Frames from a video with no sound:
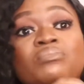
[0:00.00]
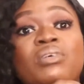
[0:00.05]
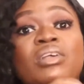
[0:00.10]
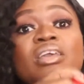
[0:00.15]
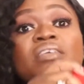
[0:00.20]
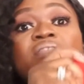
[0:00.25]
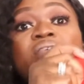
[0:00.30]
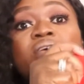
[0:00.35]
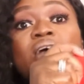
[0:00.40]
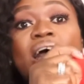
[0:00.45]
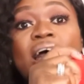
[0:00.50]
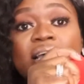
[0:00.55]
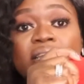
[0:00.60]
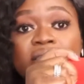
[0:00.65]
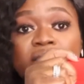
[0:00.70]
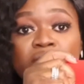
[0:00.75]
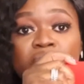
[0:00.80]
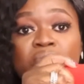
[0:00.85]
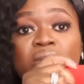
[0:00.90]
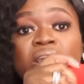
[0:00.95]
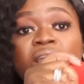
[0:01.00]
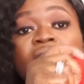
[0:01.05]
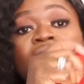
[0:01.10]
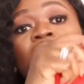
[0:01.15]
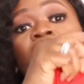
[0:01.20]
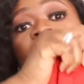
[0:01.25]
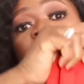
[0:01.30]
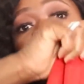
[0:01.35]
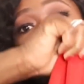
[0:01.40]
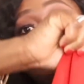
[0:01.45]
But if you ask me,
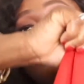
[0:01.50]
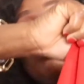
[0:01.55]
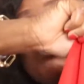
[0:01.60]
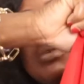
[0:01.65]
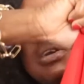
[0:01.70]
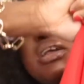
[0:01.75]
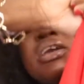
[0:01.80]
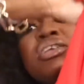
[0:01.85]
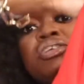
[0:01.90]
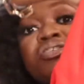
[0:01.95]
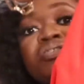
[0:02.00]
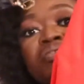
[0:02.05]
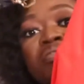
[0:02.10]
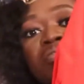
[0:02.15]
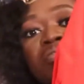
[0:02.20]
it's pretty true to